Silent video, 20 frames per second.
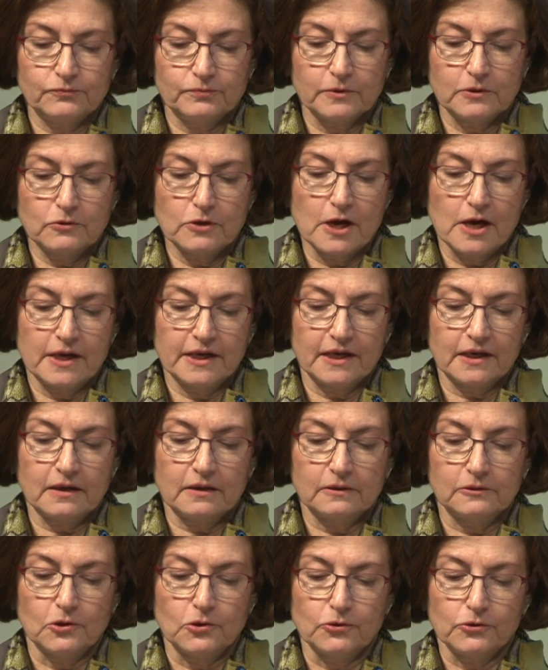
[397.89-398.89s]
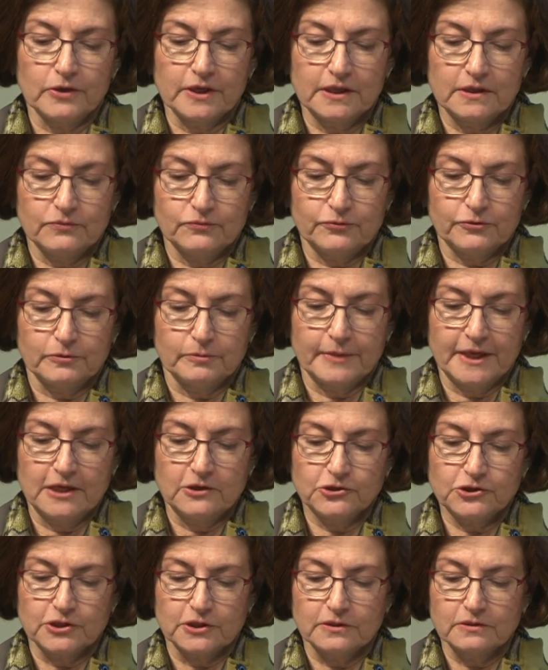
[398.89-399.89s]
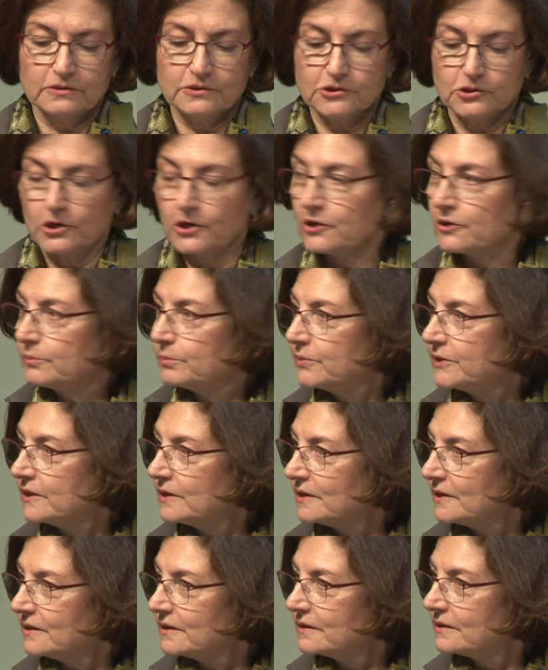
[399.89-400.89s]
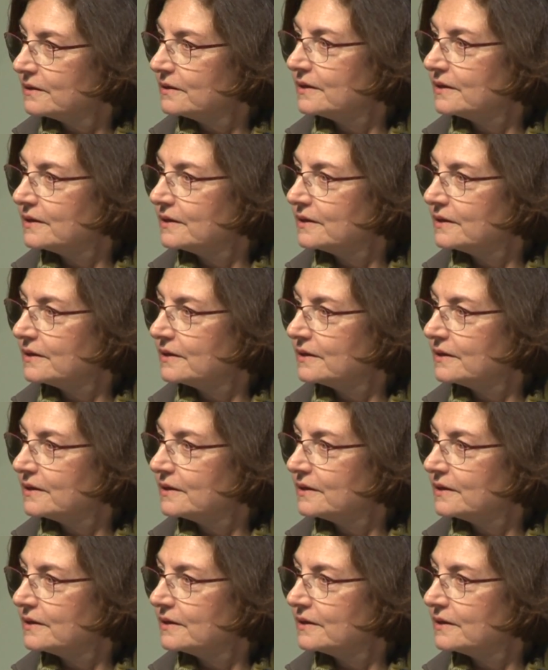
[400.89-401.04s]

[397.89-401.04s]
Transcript: chronic low grade inflammation, sarcopenia,